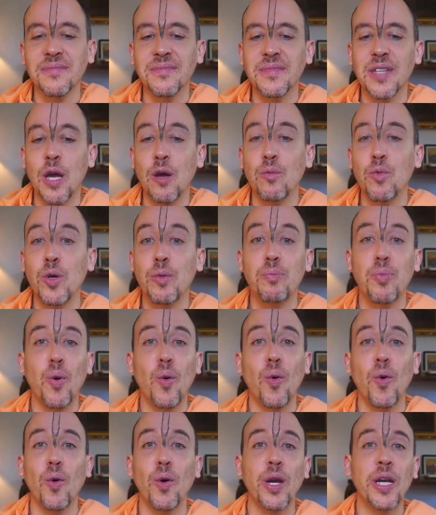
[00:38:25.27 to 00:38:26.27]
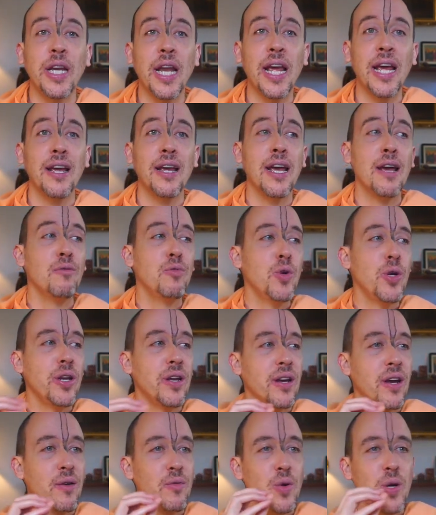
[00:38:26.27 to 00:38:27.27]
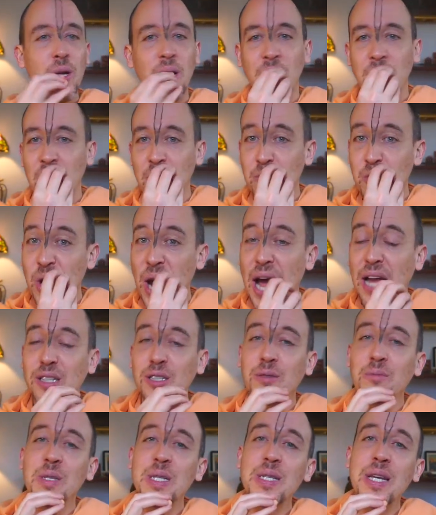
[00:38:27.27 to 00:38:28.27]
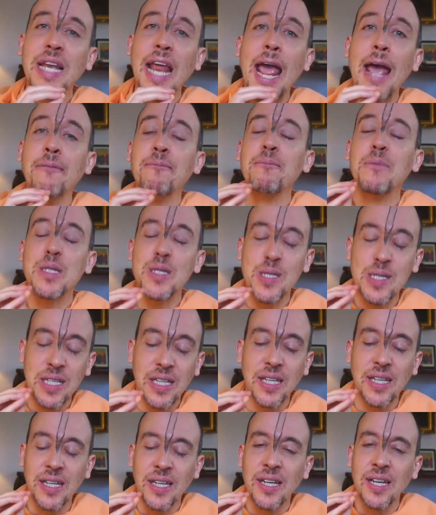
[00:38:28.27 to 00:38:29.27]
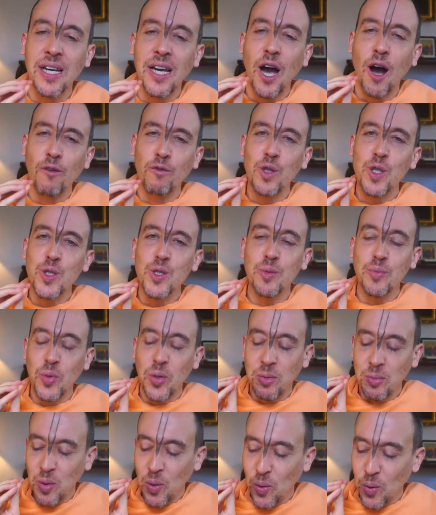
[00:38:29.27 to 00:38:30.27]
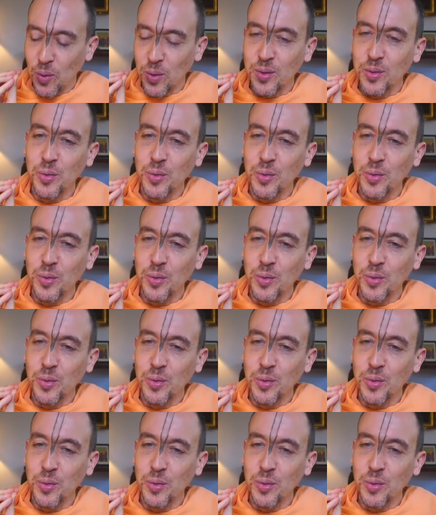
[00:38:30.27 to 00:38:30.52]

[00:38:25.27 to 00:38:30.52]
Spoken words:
Every pore, in every atom is an embassy of the Supreme Lord.